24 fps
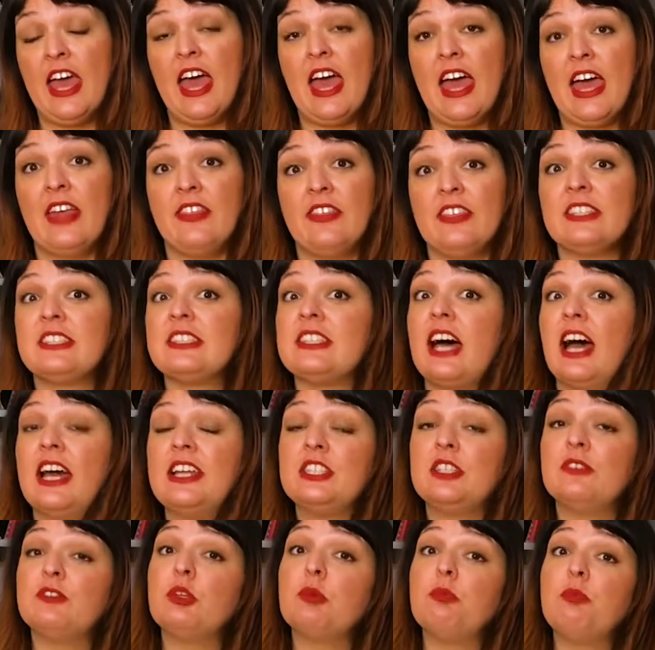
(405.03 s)
and the sides
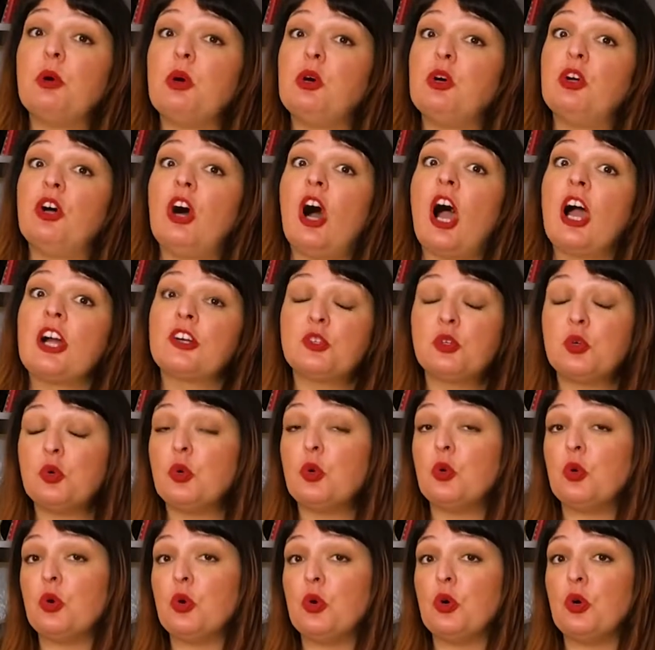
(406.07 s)
of the bowl are
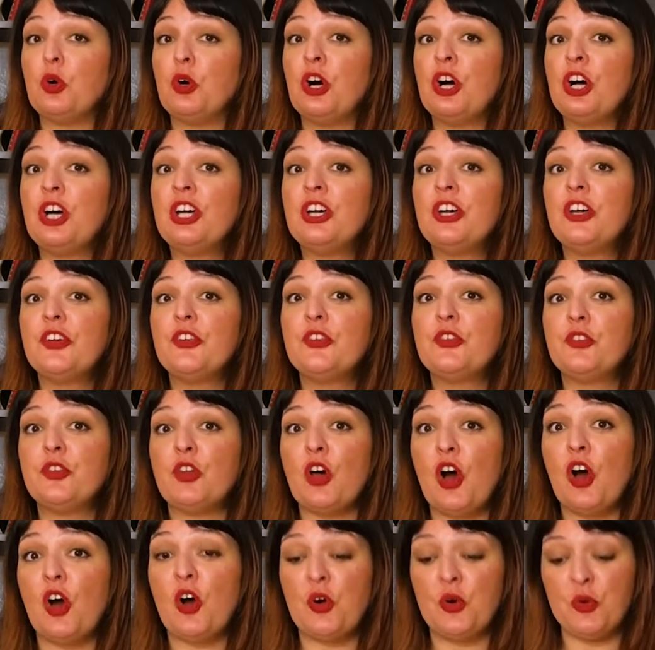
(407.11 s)
cool,
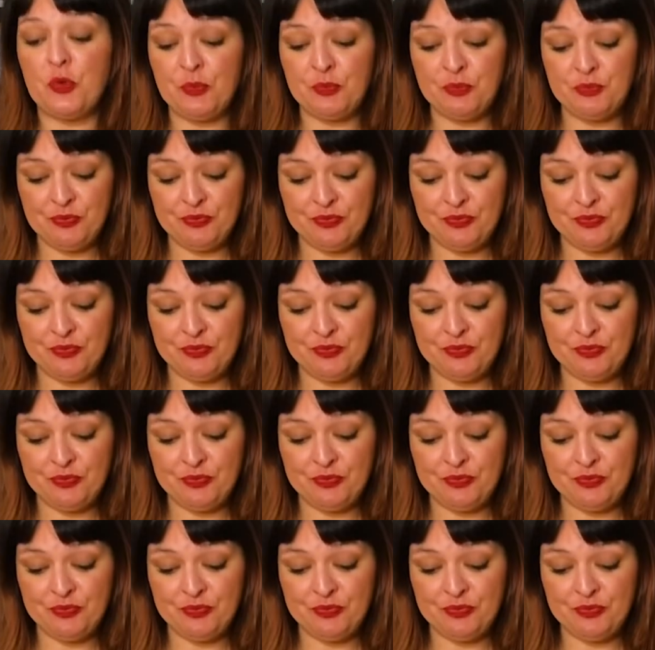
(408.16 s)
so